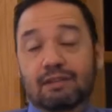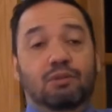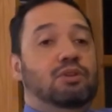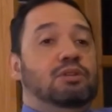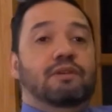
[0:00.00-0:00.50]

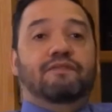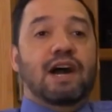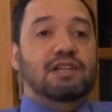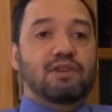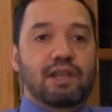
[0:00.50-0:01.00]
Who and
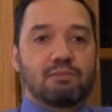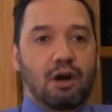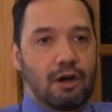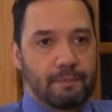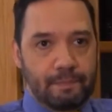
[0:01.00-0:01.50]
by,
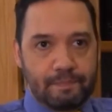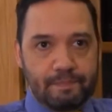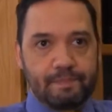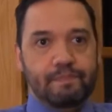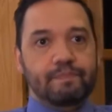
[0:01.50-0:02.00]
and by
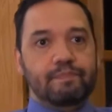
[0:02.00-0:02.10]
farm, I